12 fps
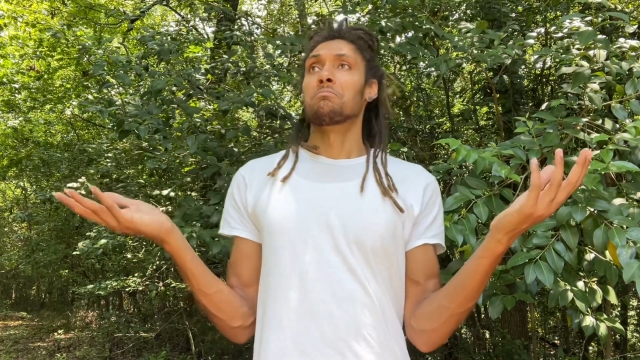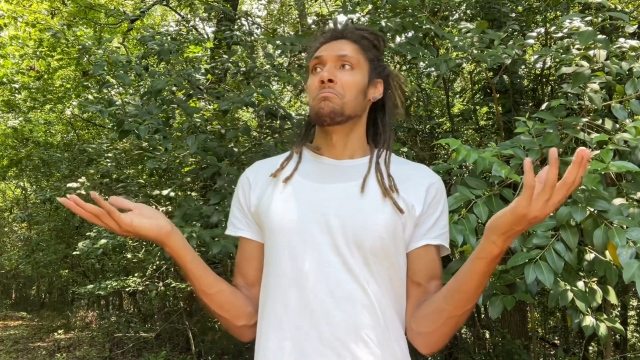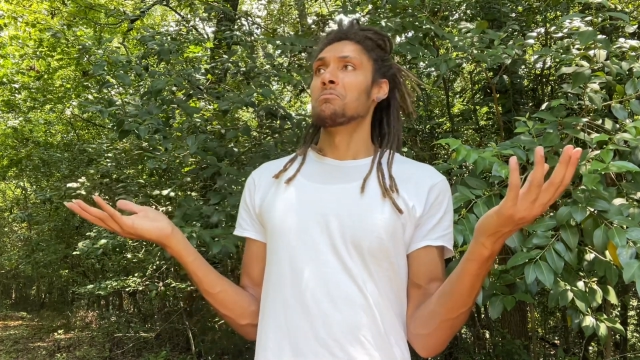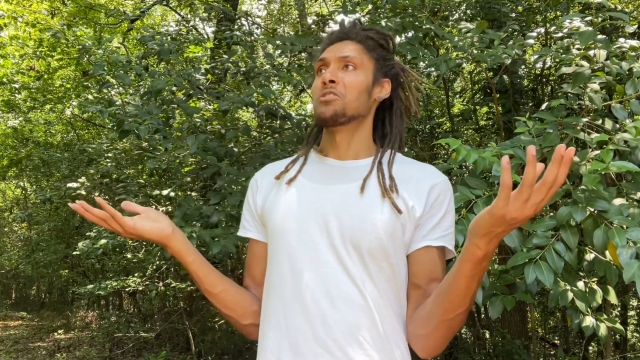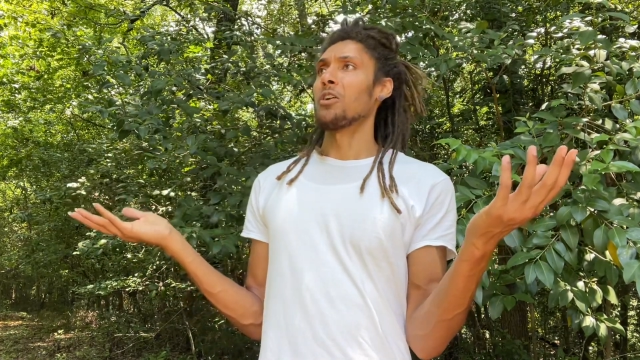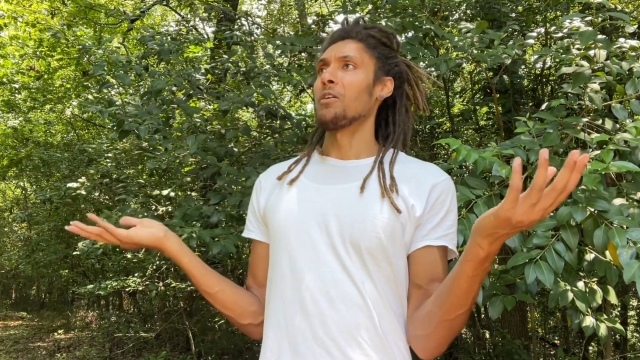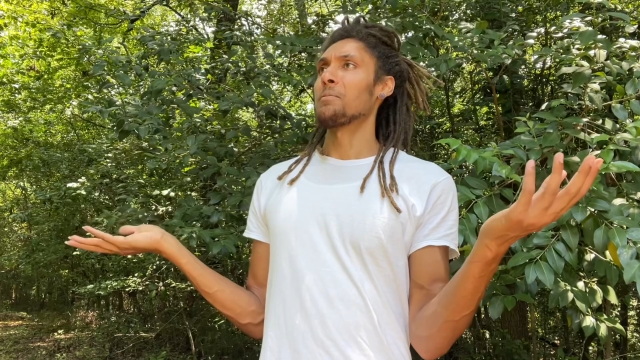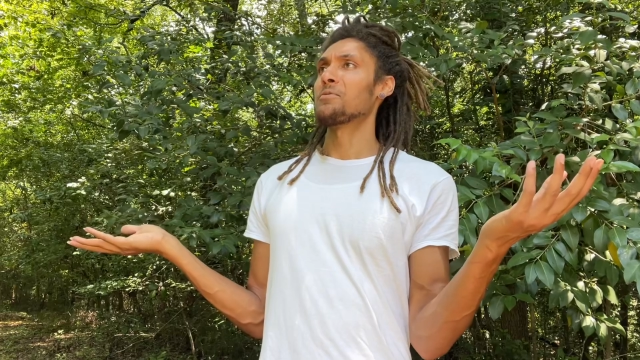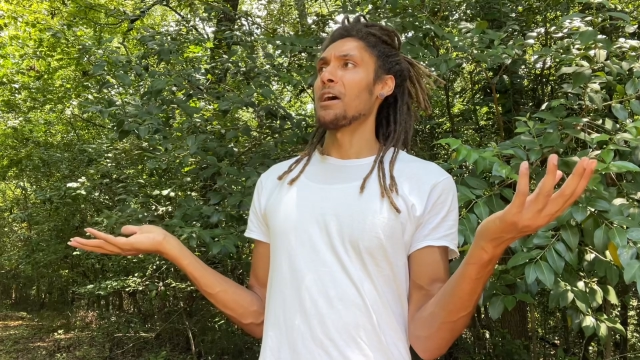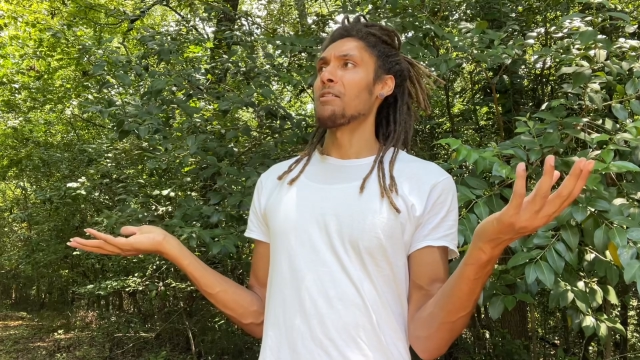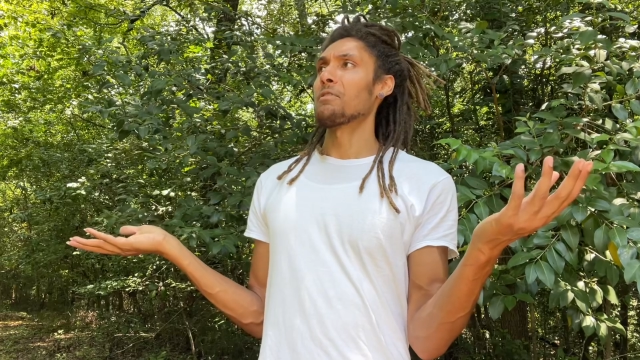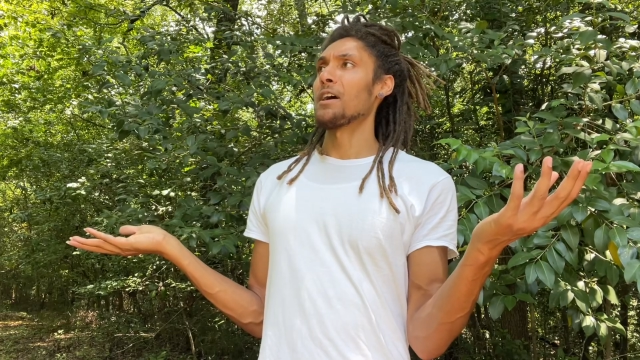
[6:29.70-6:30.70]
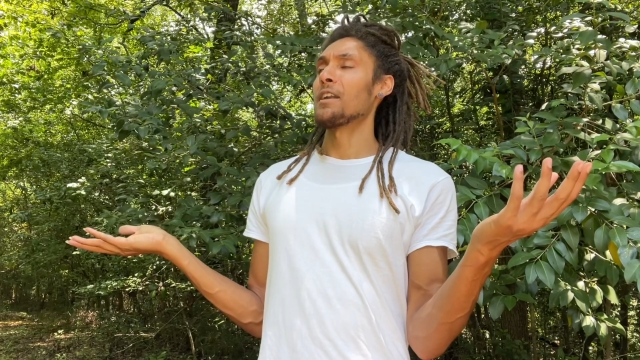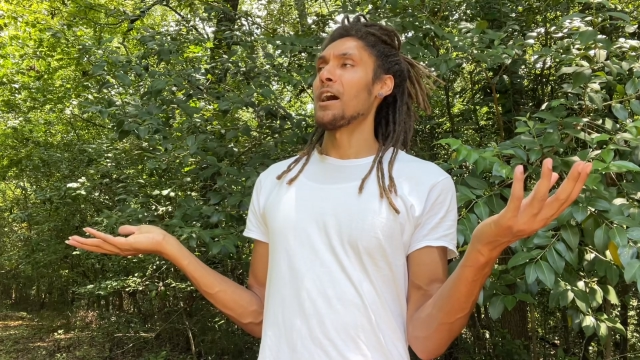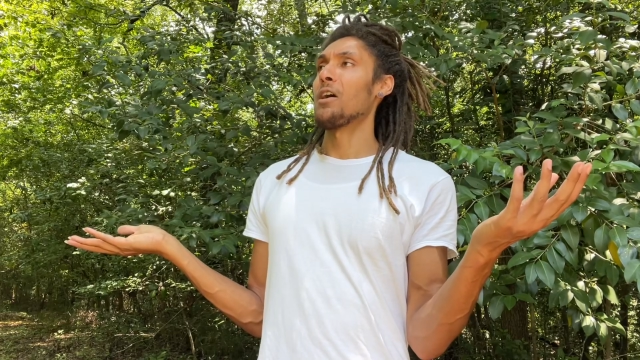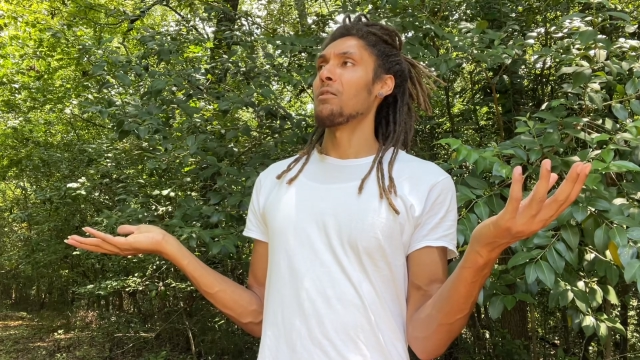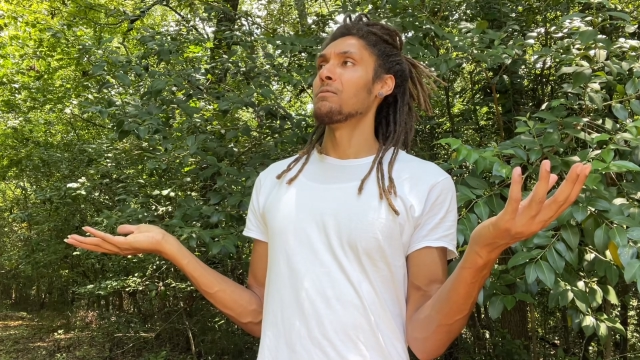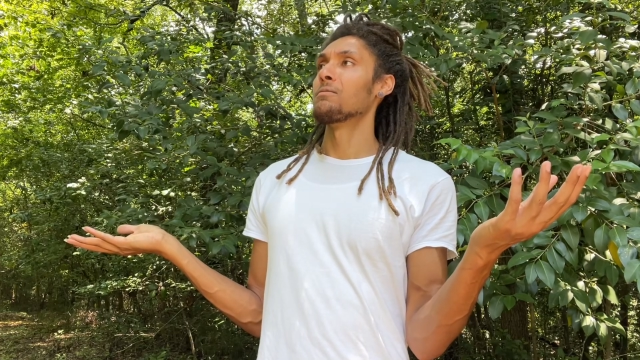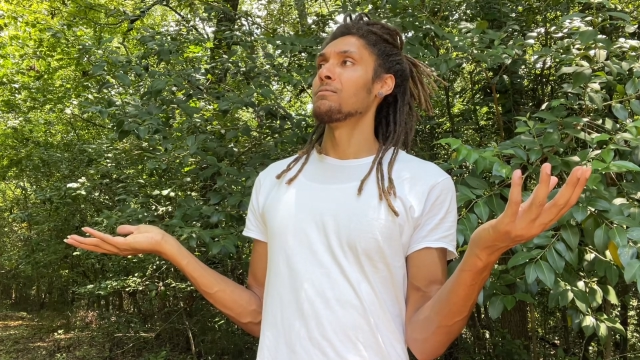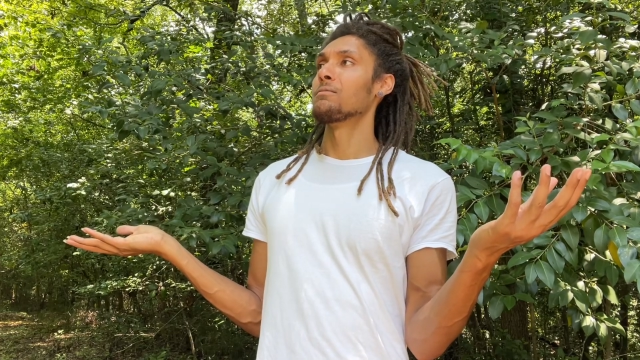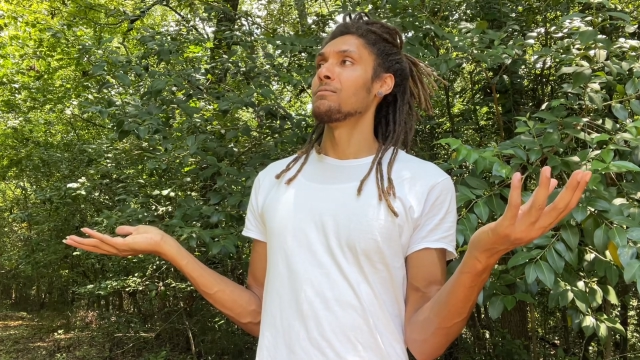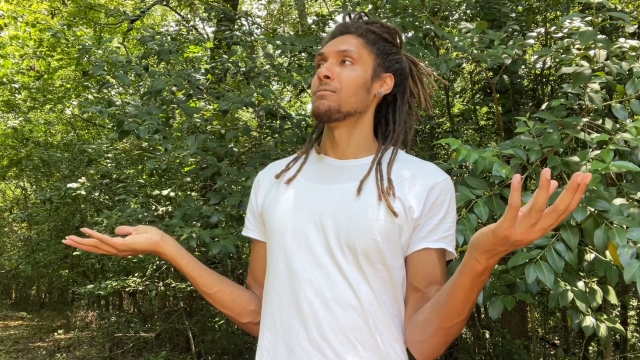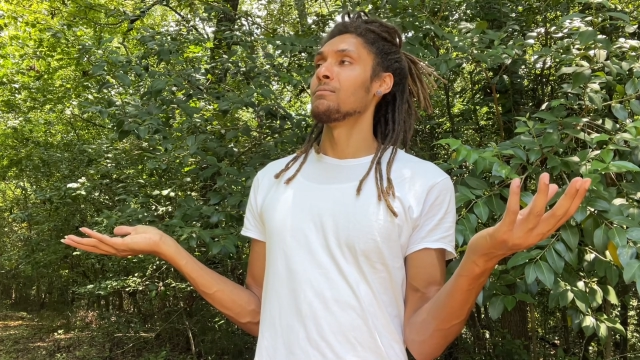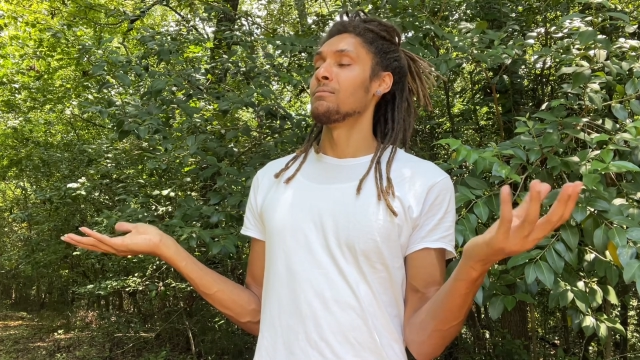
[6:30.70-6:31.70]
so upset right now
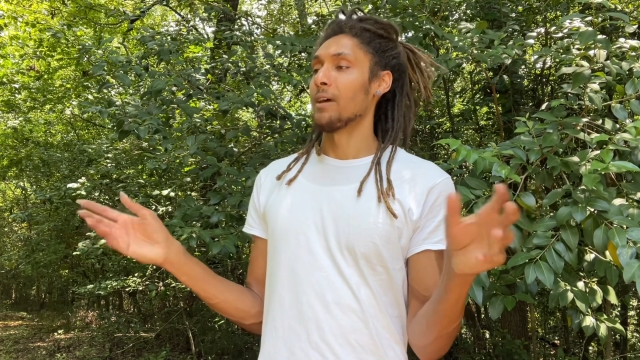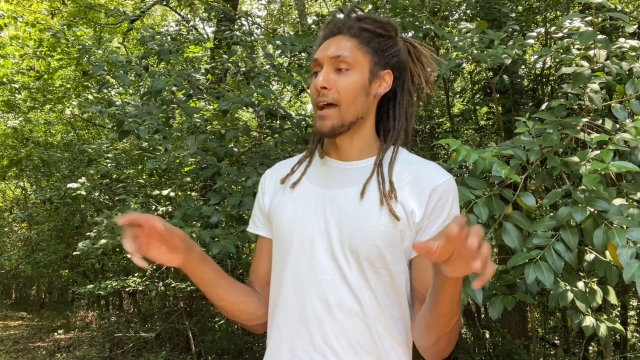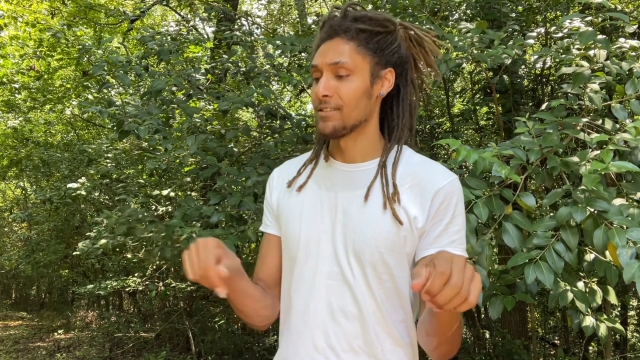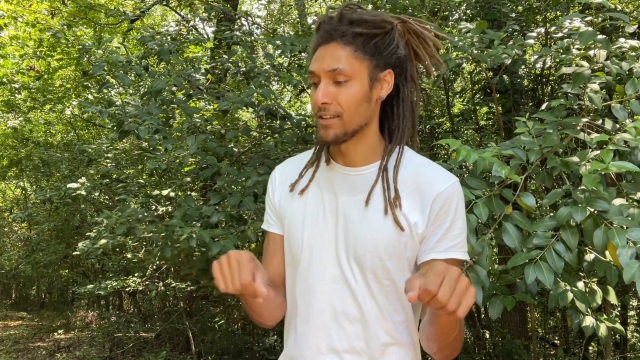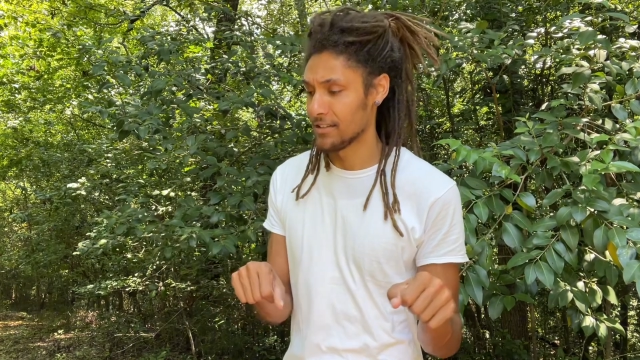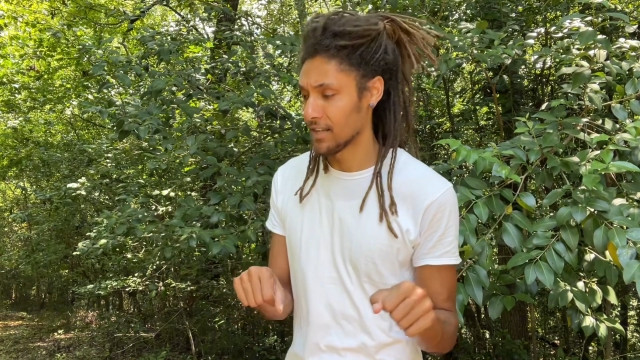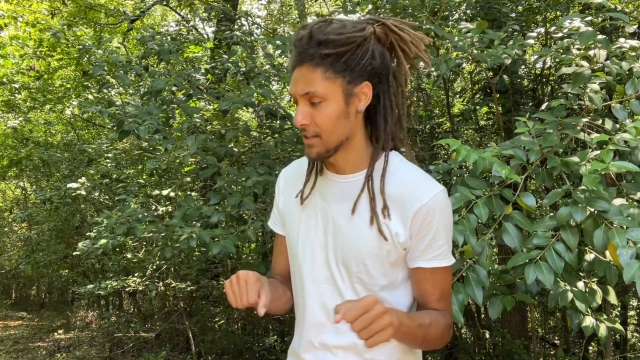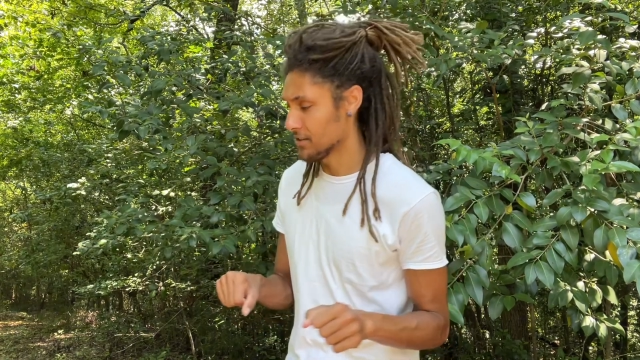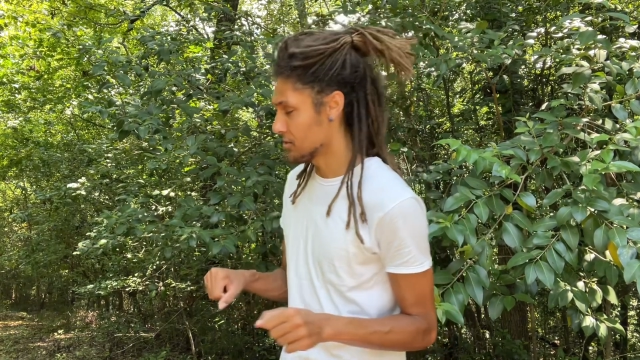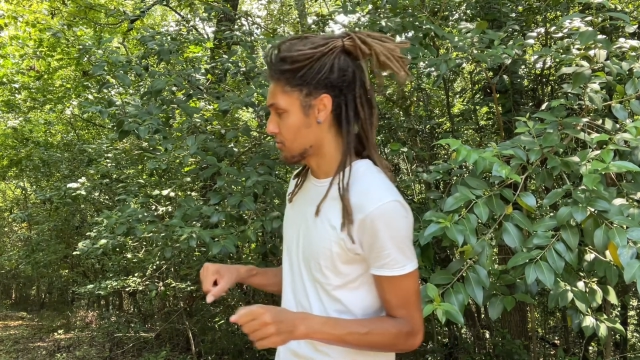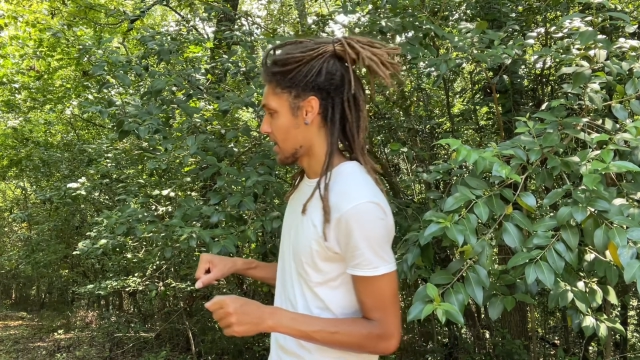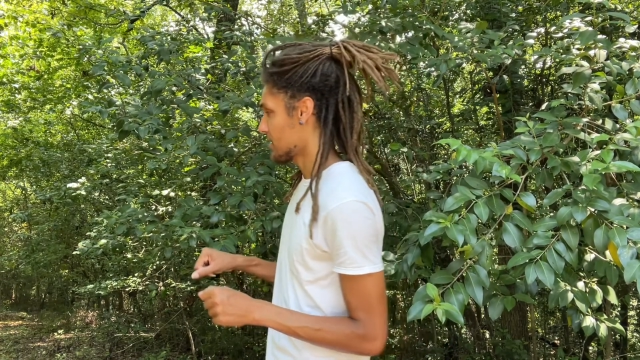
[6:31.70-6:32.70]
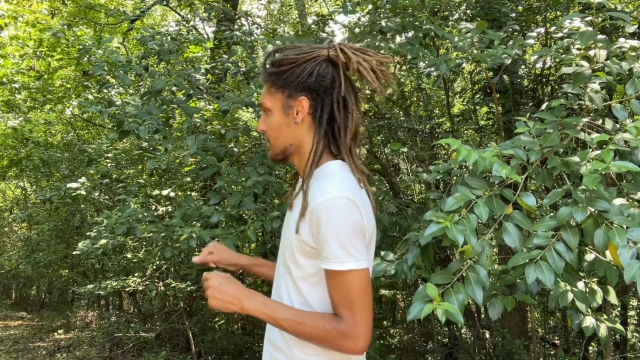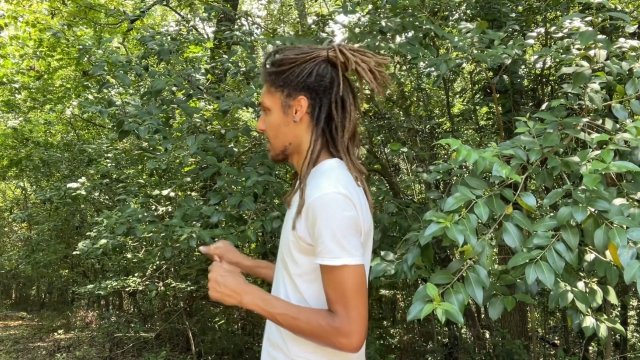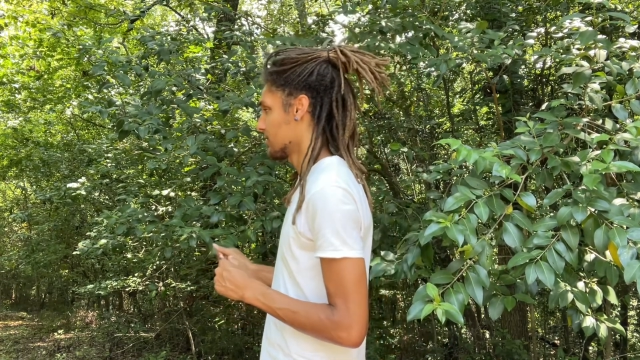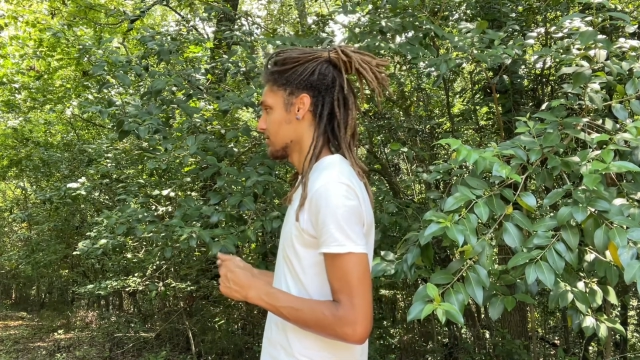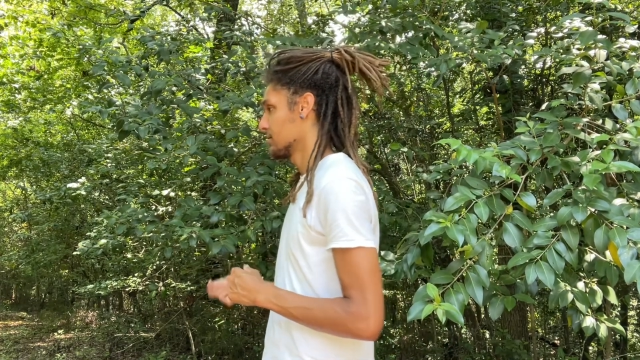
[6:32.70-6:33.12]
as I take this trash out.